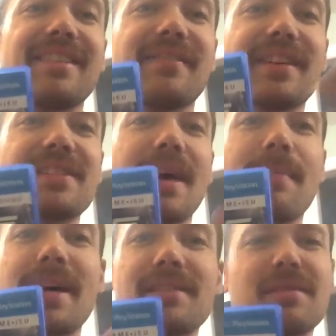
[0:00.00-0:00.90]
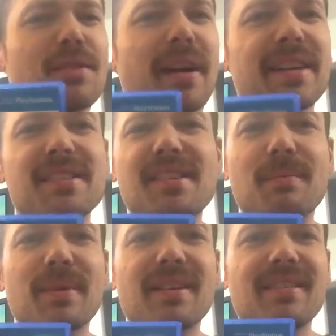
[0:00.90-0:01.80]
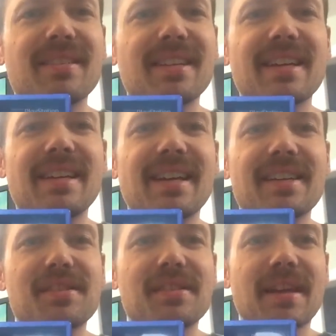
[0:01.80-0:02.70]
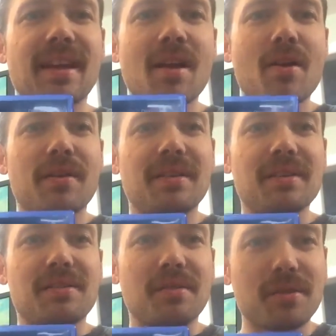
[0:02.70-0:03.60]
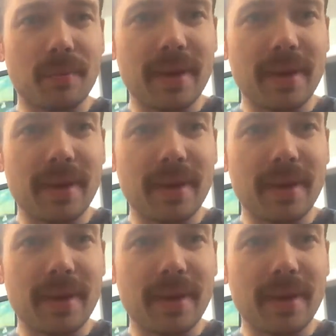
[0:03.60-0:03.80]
First time I tried it somewhere, and I was just like, as soon as your